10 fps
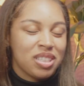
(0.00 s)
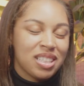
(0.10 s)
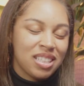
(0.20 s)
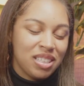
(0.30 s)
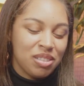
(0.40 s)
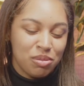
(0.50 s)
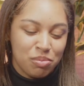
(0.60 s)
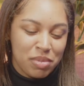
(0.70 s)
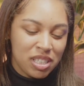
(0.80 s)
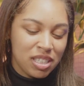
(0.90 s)
uh, you
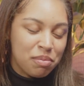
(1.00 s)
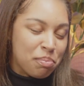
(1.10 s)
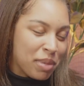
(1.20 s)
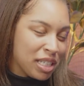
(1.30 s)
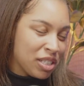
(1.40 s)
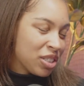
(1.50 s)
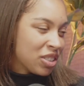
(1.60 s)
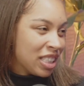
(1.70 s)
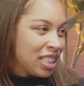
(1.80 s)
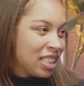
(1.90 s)
mentioned
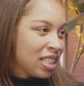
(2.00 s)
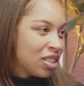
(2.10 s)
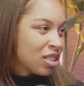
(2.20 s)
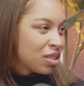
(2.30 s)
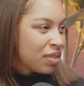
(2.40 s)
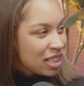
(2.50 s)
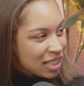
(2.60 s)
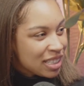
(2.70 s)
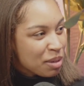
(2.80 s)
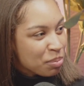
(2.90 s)
mentoring and cultivating
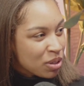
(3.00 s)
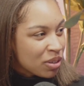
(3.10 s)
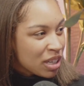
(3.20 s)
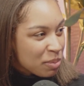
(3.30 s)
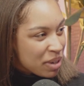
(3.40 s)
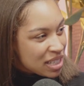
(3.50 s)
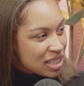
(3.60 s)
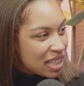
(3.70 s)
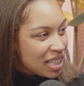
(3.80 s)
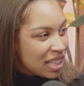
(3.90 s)
like that program at
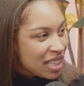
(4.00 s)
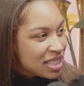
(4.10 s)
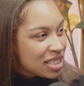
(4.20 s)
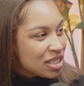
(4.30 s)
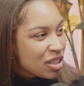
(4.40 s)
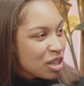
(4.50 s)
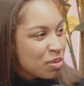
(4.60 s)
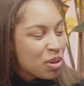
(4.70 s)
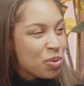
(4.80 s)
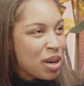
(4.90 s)
Say Yes. Talk
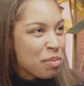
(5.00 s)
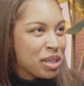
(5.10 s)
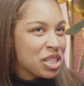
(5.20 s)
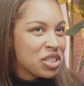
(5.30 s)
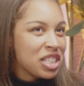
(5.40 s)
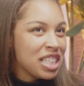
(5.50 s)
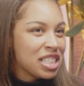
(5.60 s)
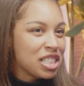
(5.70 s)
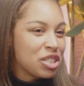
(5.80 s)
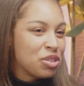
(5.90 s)
about why mentoring
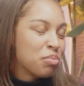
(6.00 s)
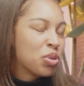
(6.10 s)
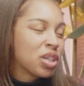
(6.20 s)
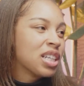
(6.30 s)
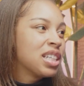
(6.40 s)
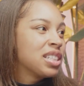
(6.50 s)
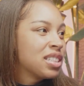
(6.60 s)
is so important.